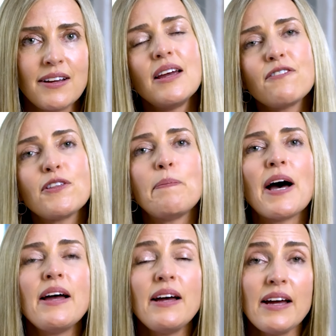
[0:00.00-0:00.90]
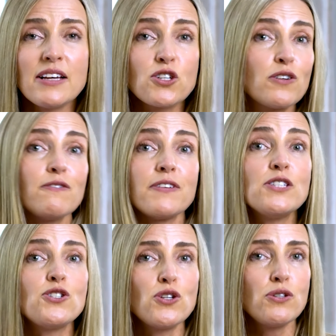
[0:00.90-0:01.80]
If the buyer has
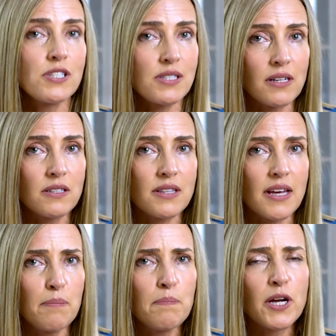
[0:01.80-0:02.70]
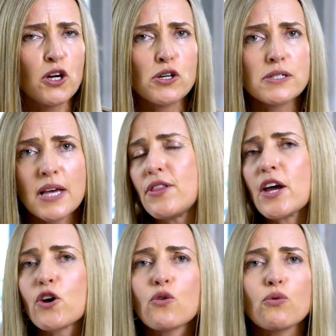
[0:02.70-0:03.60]
convinced you to sell to them because
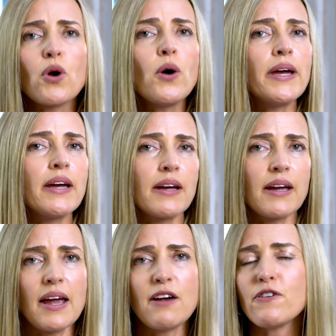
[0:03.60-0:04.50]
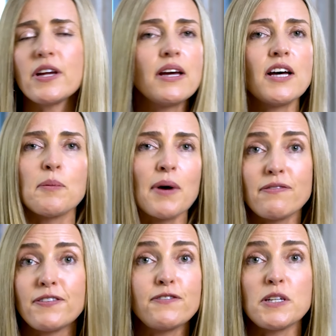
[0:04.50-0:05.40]
they're growing every year by
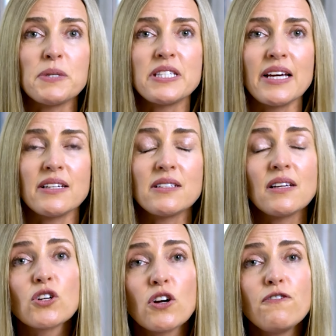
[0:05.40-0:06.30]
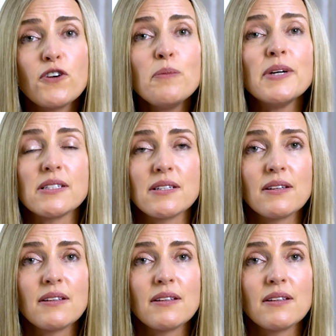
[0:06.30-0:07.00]
50%, confirm it.